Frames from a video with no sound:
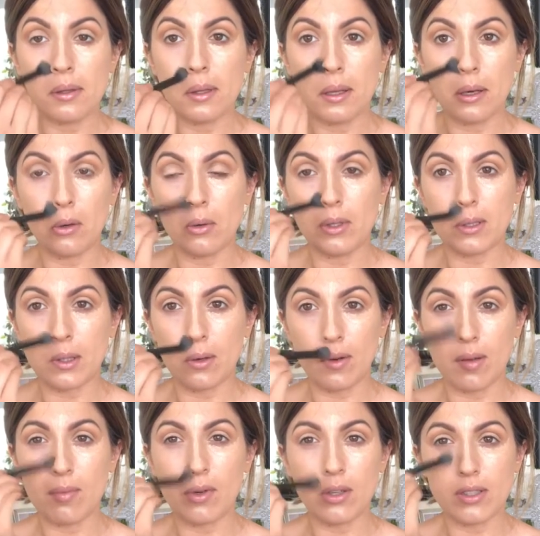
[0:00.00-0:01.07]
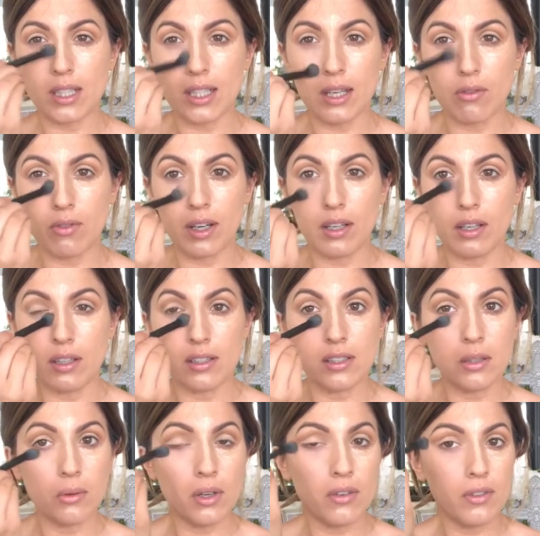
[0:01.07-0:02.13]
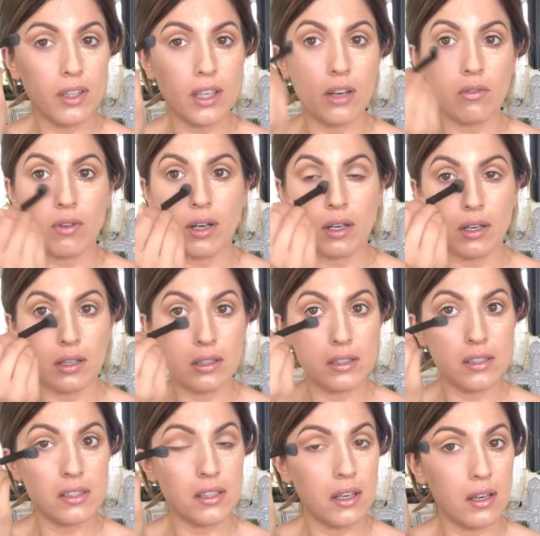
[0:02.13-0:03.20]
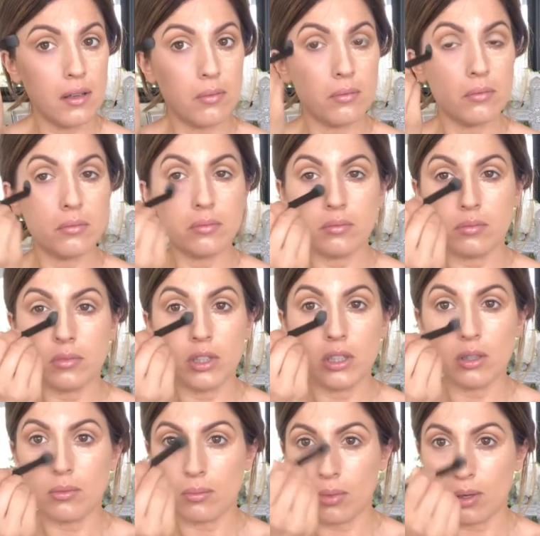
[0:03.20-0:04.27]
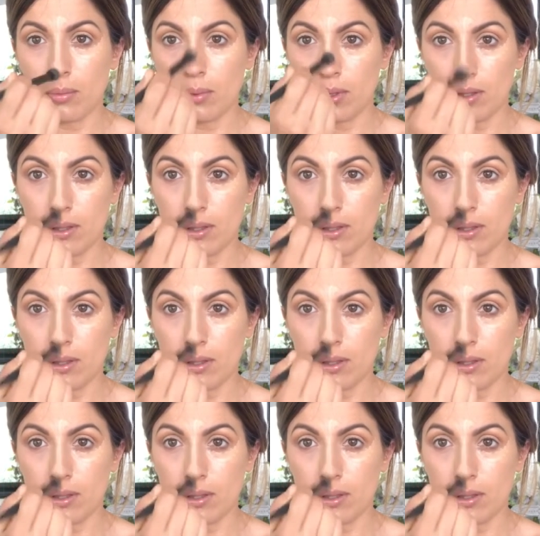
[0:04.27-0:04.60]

And I always go around my nose, I get redness. So wherever you get redness, you can pop it.